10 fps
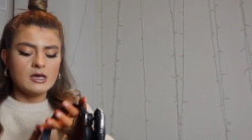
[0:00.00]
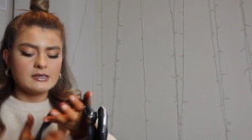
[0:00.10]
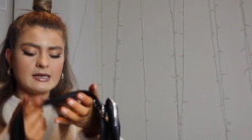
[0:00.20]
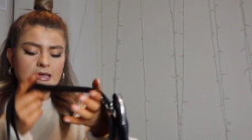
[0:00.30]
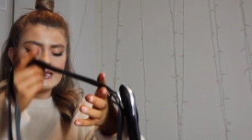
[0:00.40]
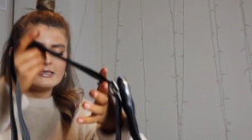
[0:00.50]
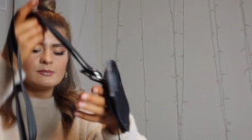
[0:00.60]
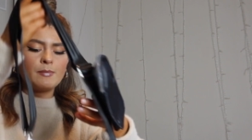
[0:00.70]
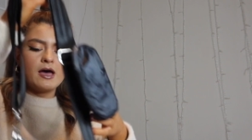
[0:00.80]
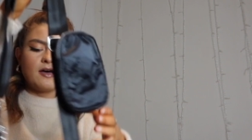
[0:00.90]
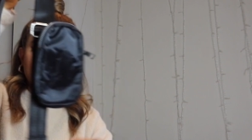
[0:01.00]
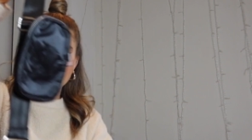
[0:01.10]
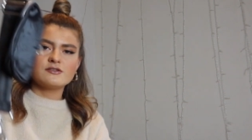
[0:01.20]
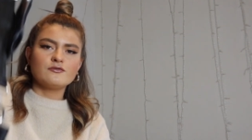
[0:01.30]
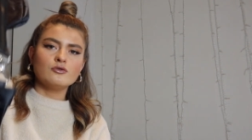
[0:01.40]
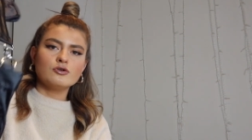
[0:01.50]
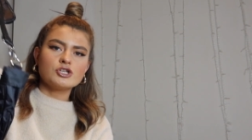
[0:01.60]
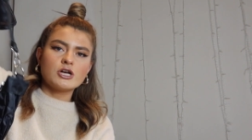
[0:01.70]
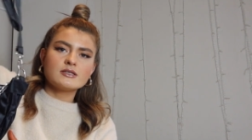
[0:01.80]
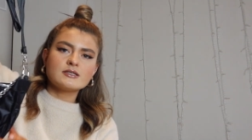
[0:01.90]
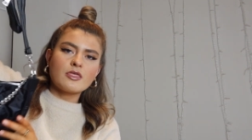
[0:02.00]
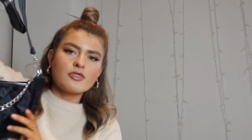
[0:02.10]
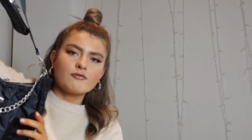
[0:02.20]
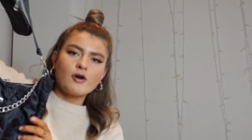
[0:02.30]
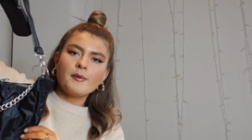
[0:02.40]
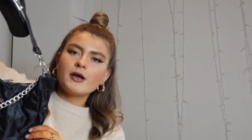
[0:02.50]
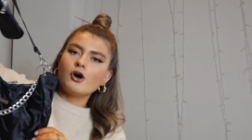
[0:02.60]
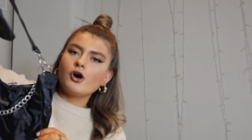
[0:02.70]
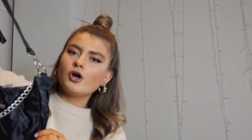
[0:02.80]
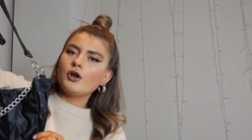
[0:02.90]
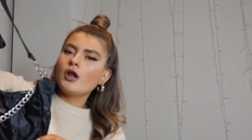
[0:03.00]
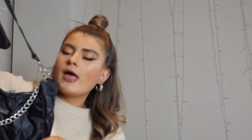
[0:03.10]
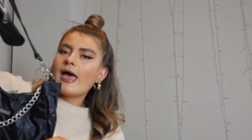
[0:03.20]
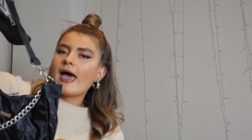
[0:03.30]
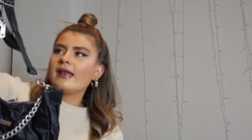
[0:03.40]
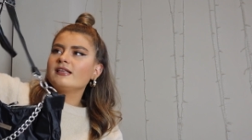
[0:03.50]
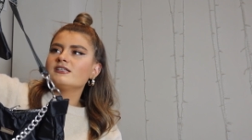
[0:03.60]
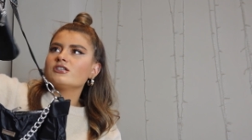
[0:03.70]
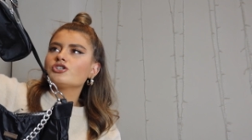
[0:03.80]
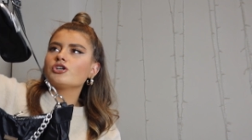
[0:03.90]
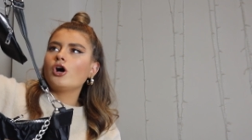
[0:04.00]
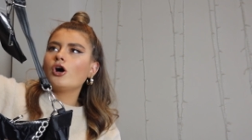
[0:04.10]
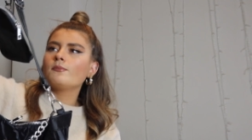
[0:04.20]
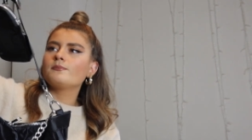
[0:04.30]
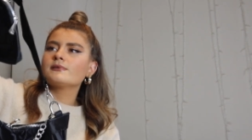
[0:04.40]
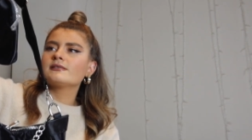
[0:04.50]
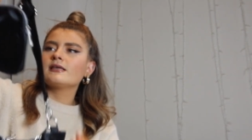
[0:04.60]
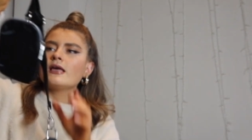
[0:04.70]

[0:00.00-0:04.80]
so this is perfect for just throwing on, heading to the shops.